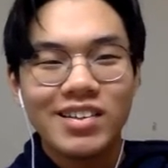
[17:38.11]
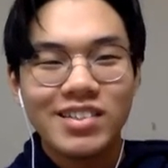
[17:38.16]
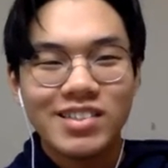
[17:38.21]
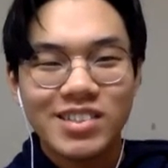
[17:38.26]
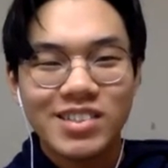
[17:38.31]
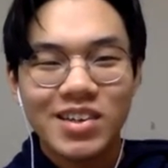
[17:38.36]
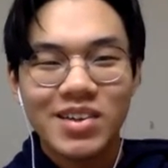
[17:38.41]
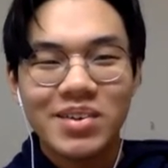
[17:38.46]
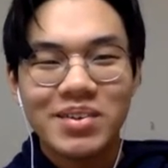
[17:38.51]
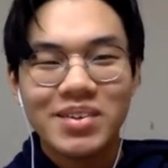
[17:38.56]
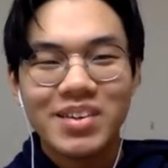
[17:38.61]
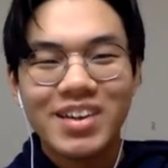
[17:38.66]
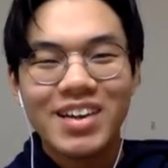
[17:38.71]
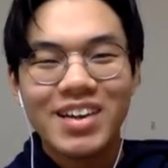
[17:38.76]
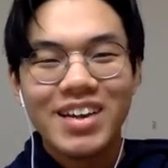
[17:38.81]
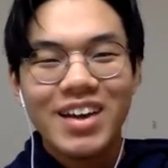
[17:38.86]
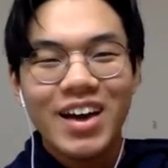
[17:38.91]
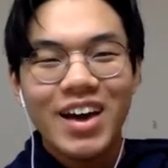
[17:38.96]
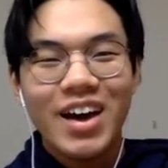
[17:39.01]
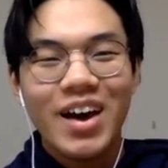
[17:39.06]
So
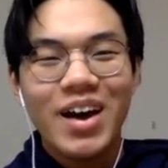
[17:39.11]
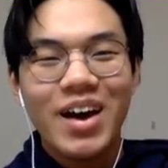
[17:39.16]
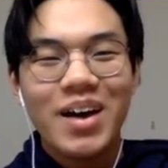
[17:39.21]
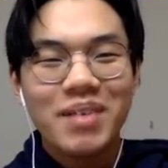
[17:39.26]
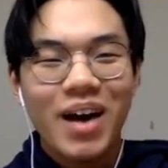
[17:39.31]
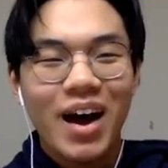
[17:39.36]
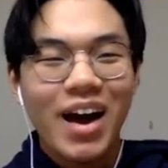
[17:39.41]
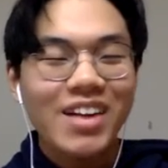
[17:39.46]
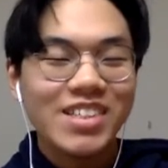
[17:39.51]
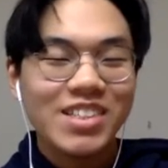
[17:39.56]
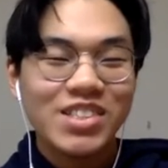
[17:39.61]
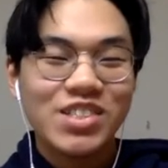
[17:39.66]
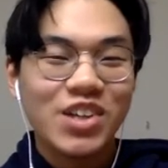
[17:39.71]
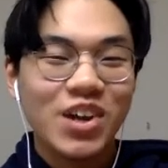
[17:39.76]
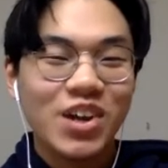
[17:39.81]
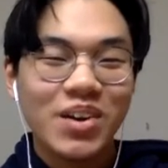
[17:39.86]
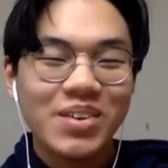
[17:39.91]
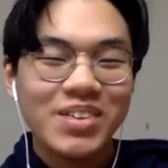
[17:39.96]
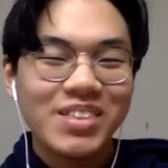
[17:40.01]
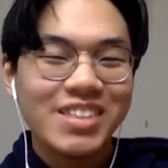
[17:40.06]
I just
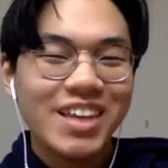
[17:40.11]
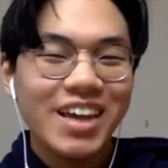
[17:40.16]
choked,